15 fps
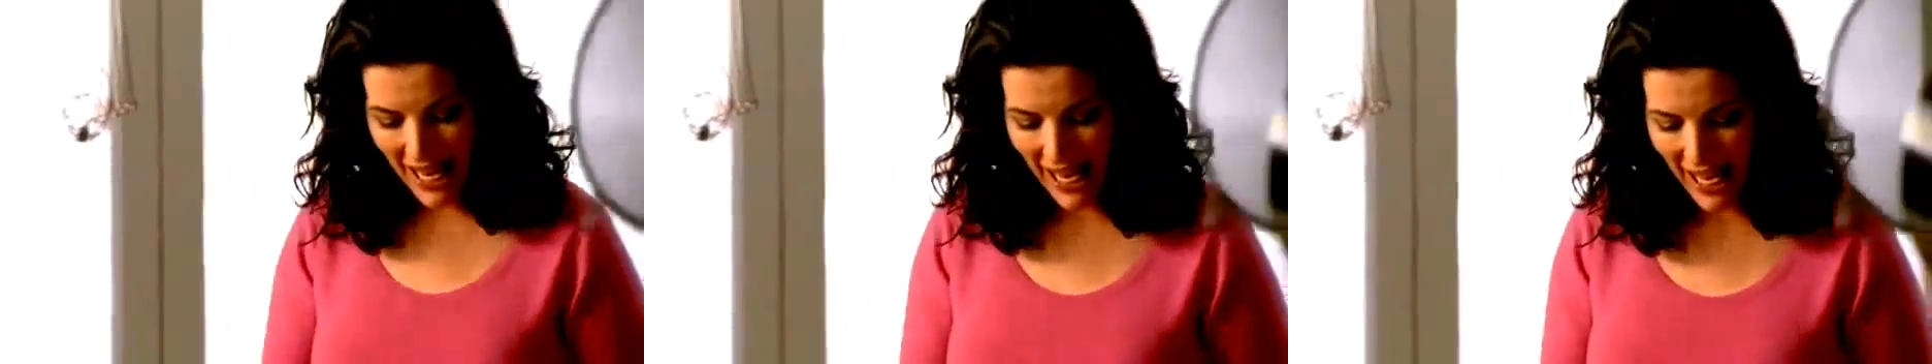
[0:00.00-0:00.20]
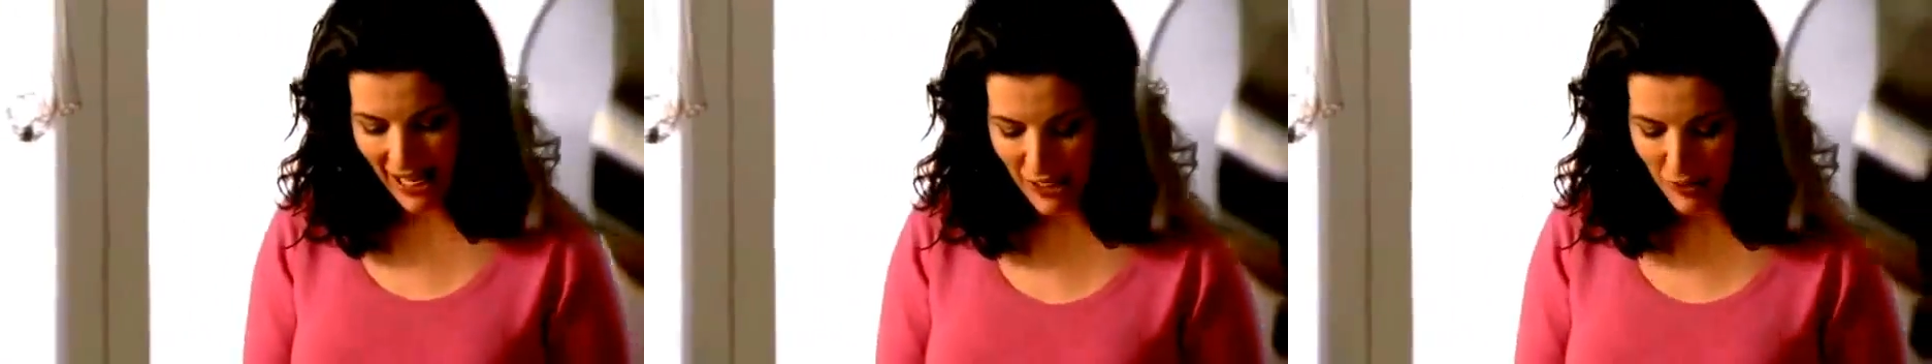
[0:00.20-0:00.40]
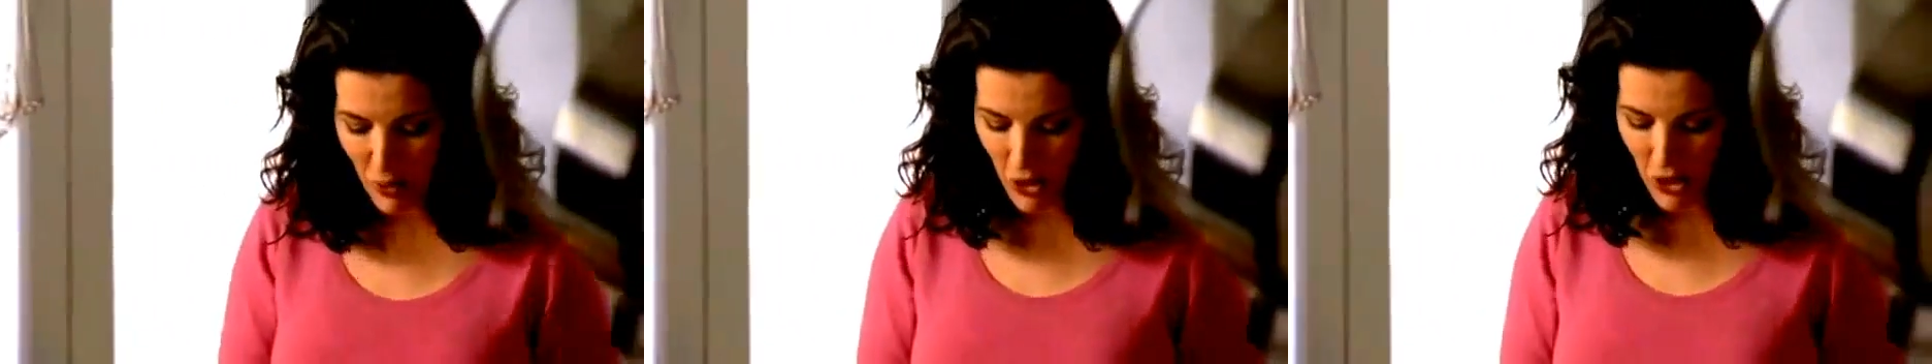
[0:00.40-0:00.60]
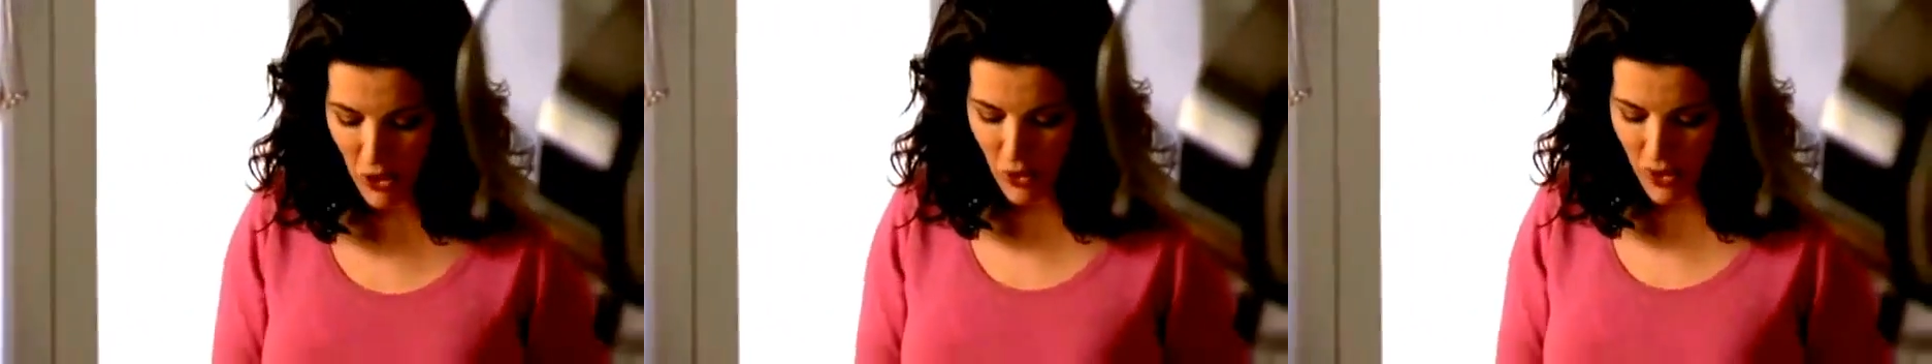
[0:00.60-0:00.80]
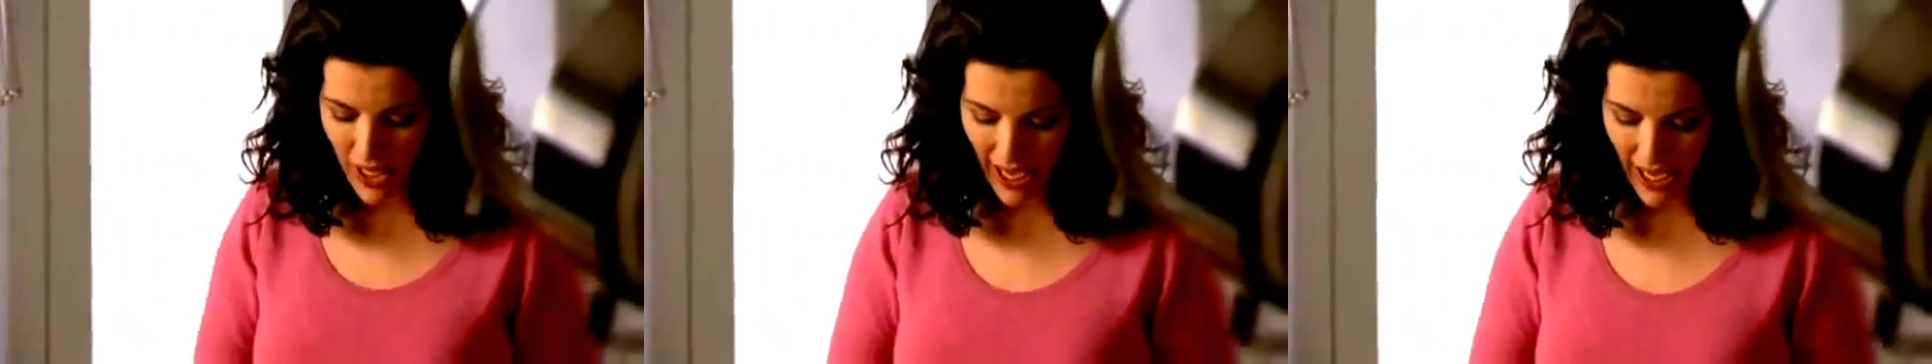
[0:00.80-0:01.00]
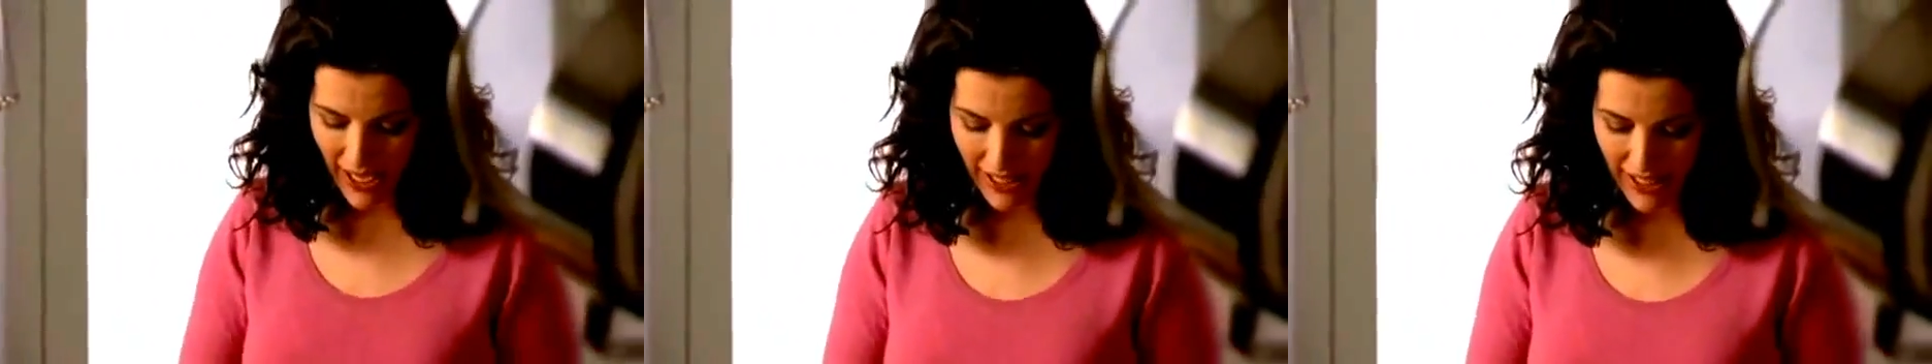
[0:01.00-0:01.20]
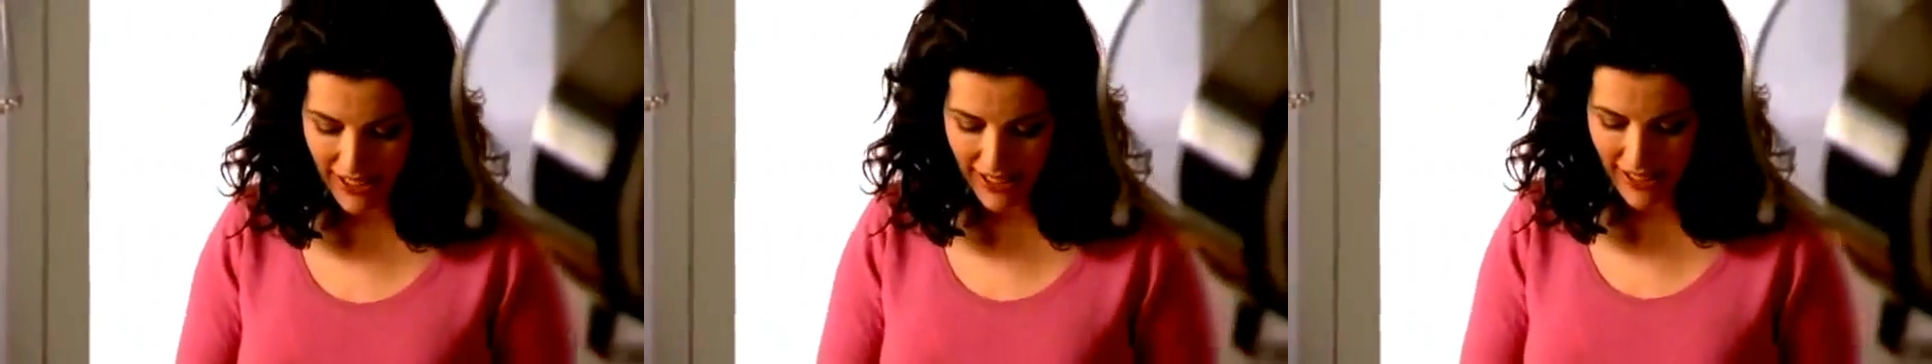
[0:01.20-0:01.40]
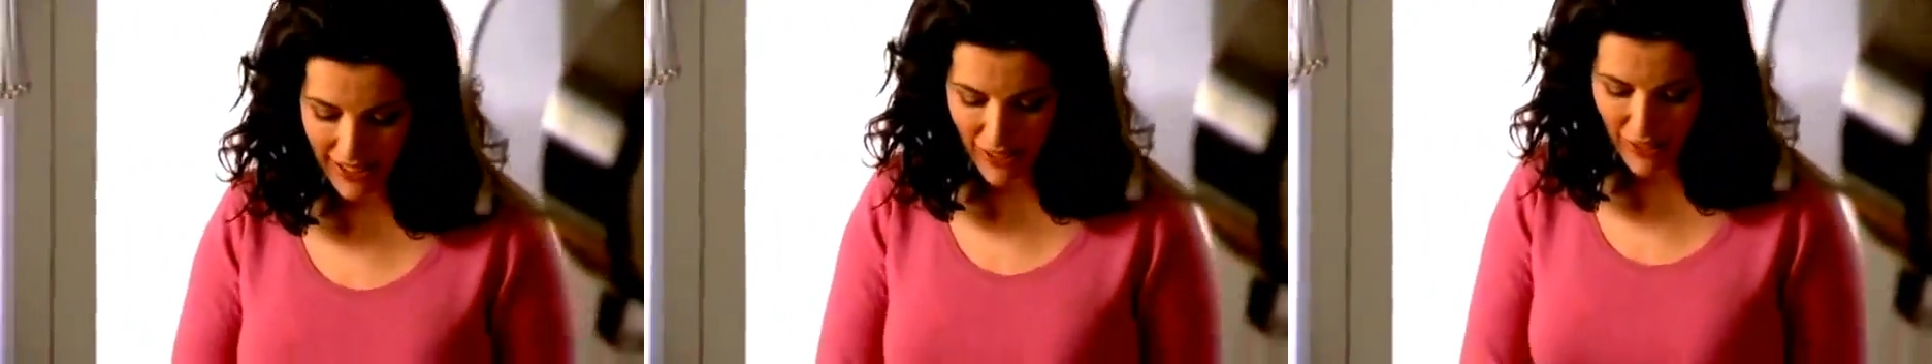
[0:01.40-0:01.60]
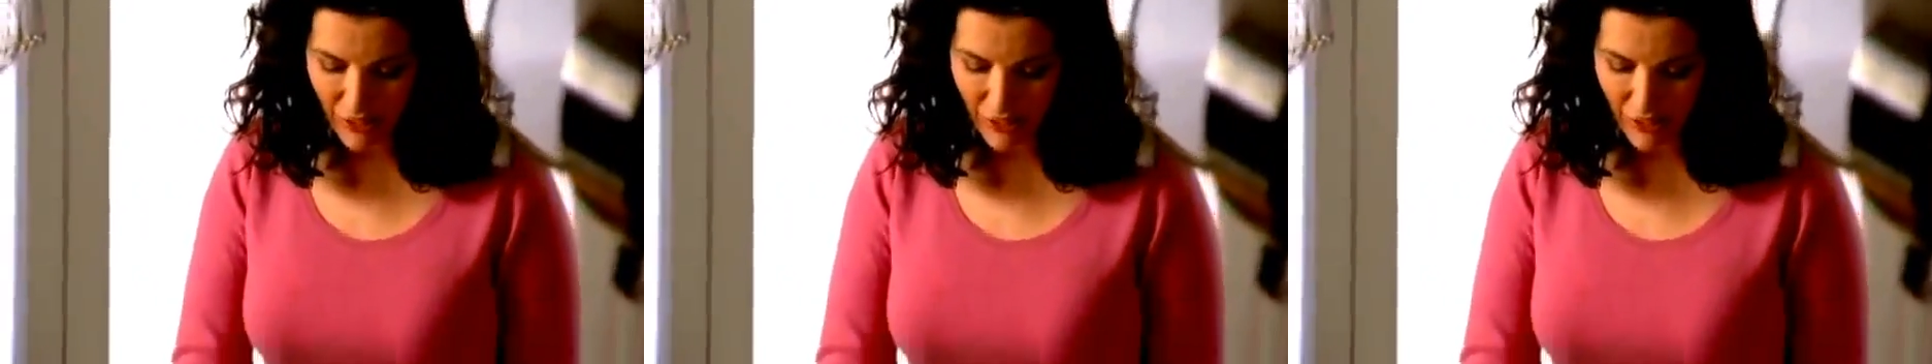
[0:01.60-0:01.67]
and what you get is this